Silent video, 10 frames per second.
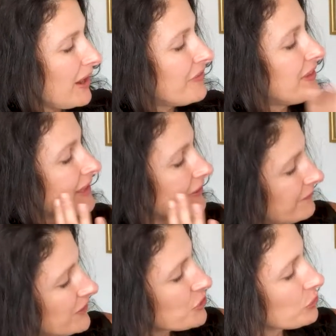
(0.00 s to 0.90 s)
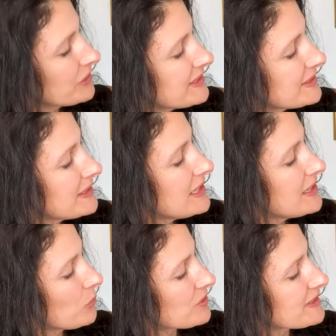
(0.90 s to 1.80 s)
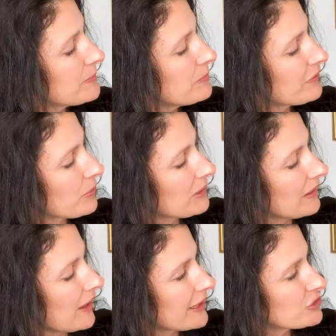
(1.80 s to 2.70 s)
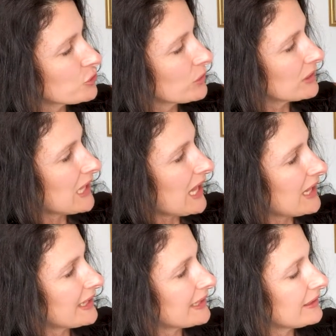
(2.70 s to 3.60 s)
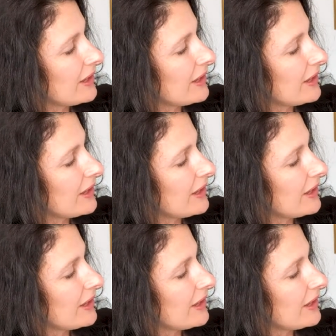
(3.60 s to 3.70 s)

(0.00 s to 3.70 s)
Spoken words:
They can visually see that we're skipping from a line to a line.